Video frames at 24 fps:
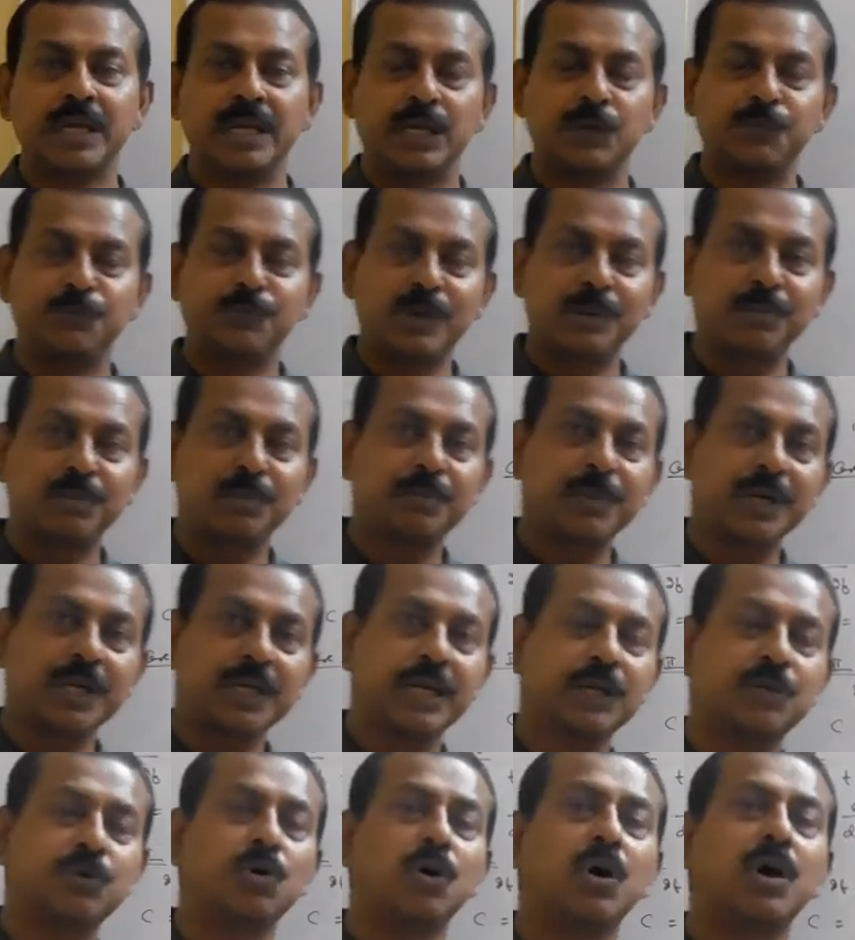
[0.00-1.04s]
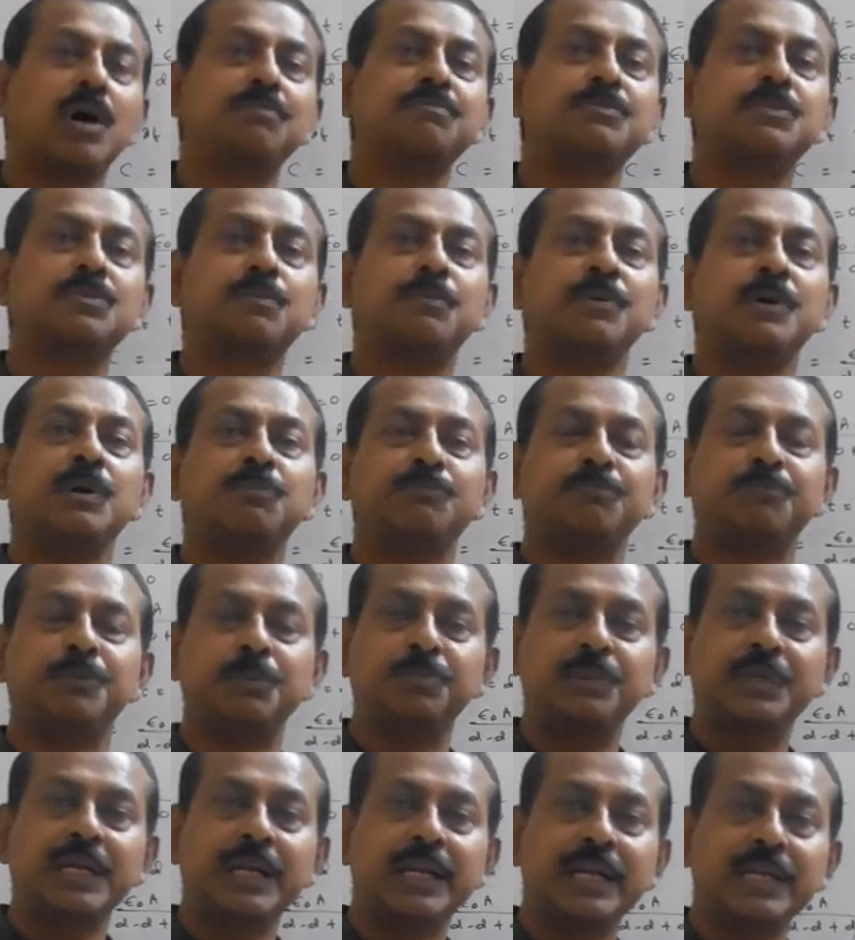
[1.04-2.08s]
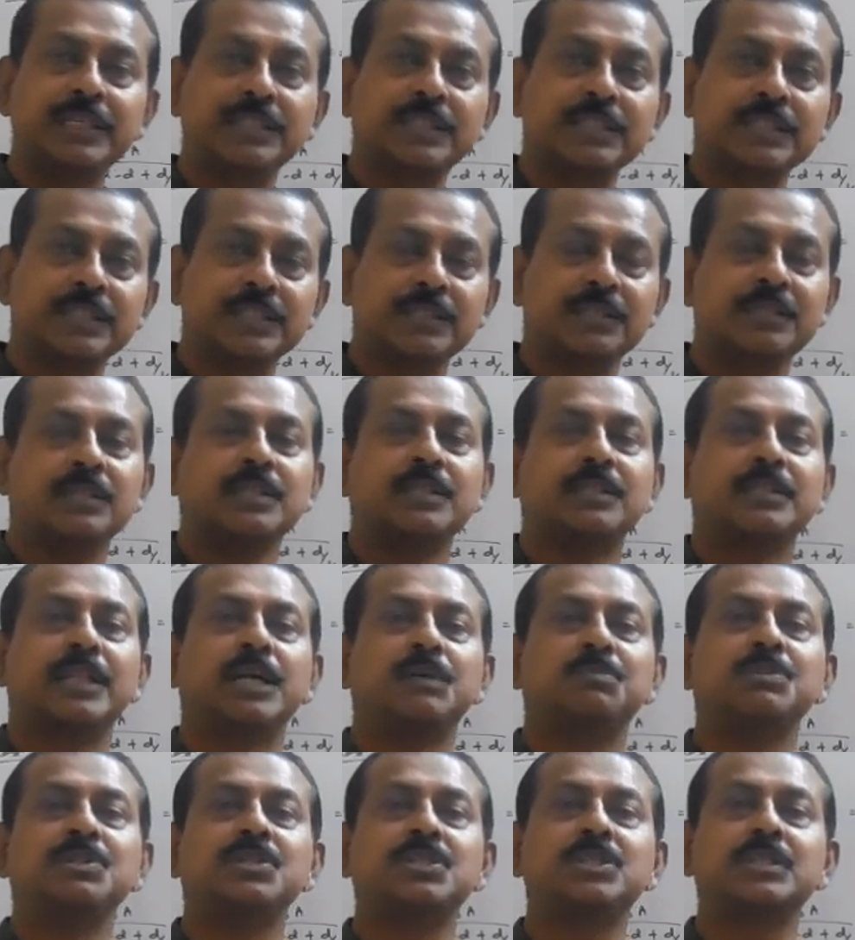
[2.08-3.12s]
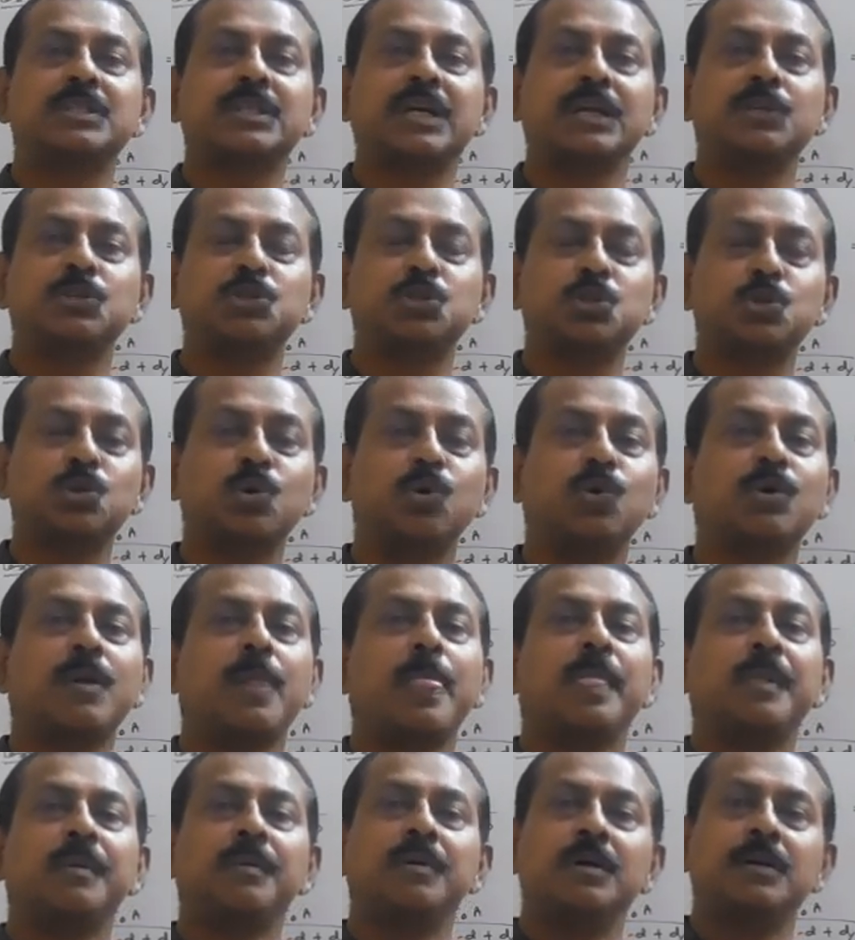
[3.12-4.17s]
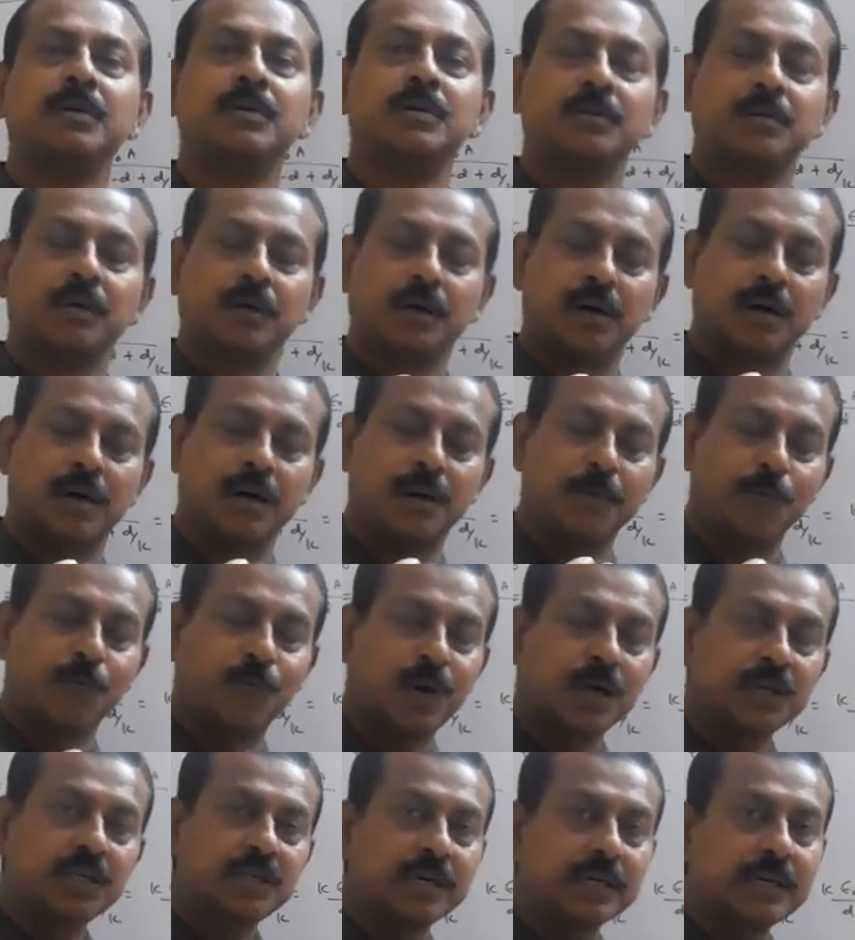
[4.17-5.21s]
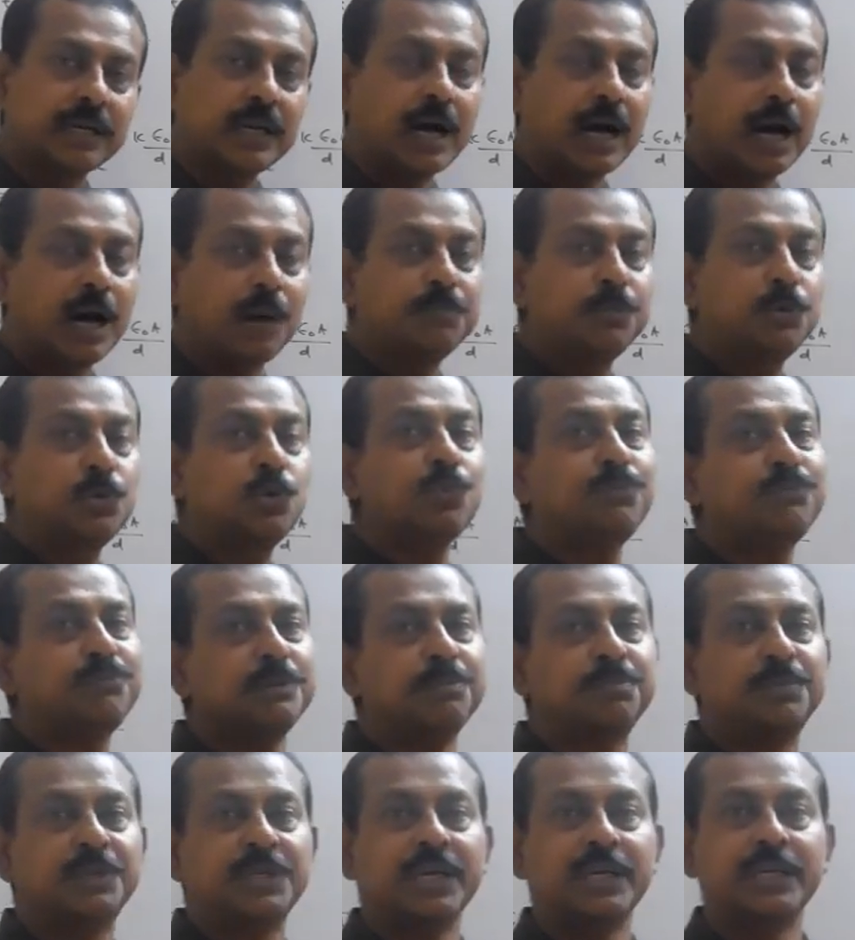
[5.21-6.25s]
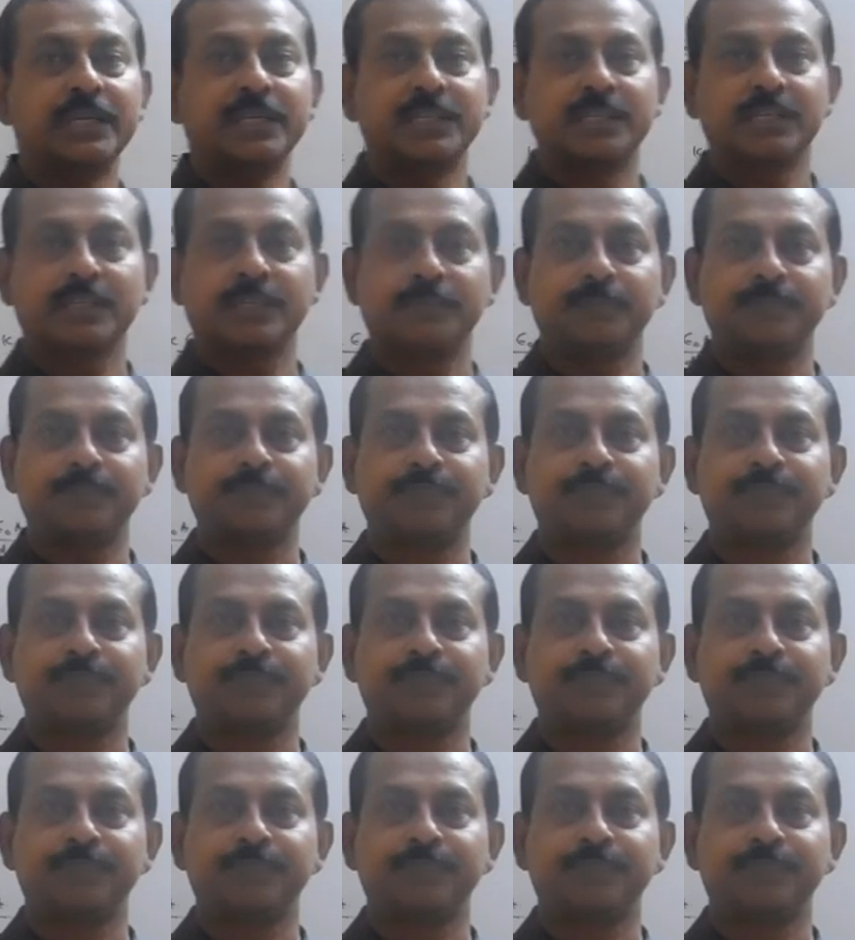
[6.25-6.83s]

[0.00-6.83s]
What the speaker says: If you have a bucket of 50 liters, that means it can store water up to 50 liters.